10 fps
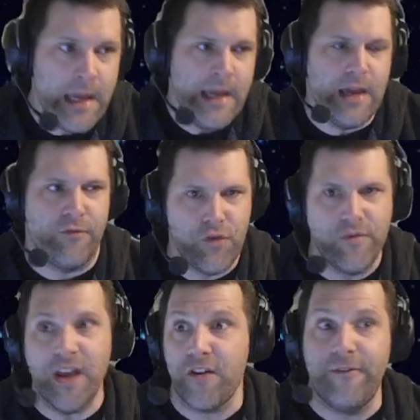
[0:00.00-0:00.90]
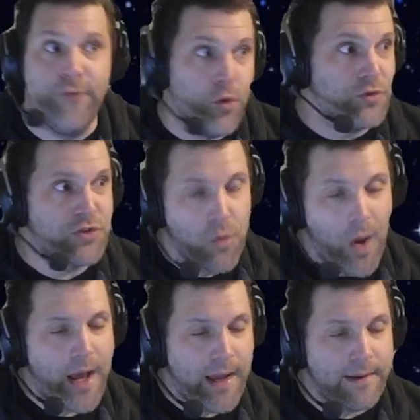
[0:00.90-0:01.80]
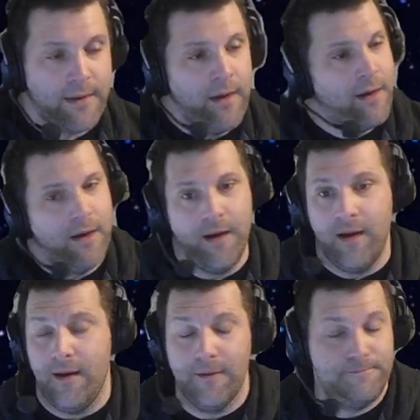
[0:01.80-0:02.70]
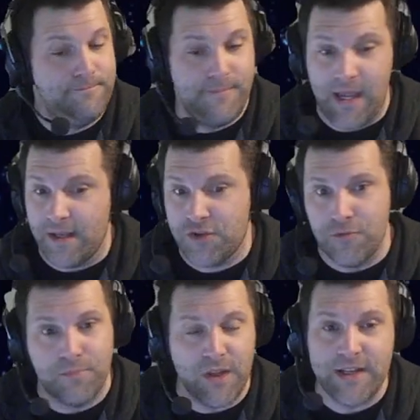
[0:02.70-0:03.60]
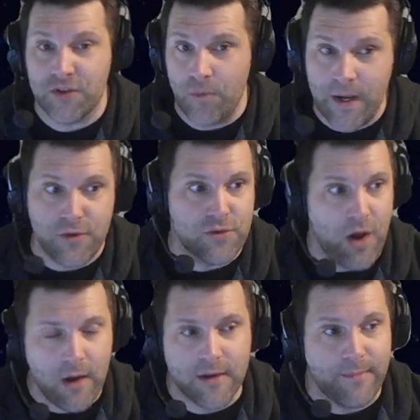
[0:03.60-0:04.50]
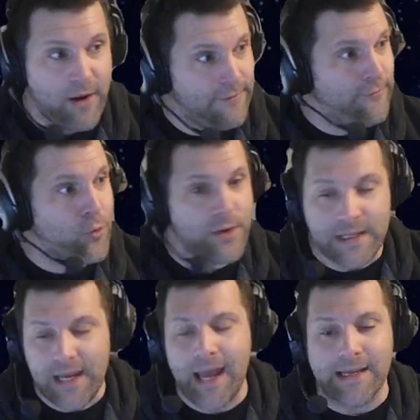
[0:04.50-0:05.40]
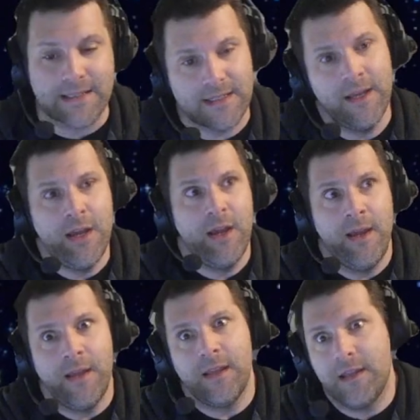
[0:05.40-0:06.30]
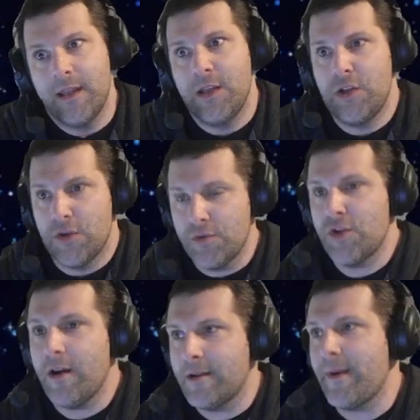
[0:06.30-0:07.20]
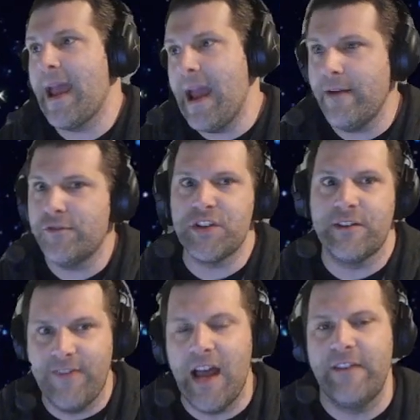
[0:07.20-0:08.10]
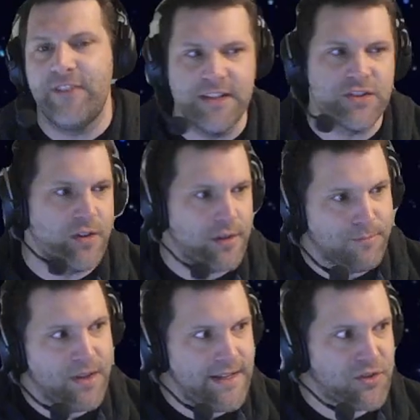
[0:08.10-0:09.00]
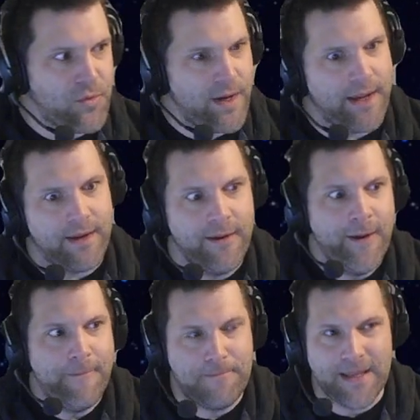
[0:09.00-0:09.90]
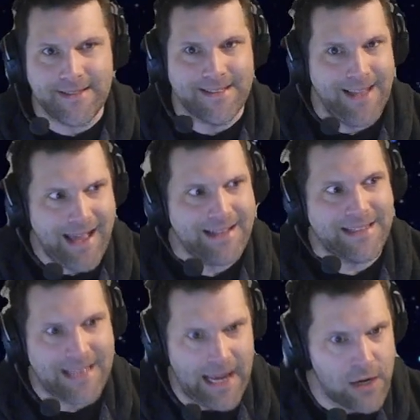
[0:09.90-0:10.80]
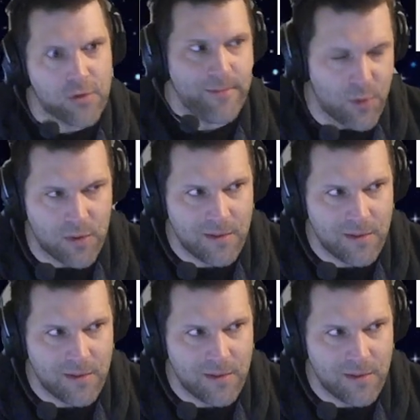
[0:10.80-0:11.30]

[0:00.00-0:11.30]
If you've got a full squad and you blaze away, you're talking about 40 dice. You're talking about averaging 5 hits on a blaze away. That's not terrible.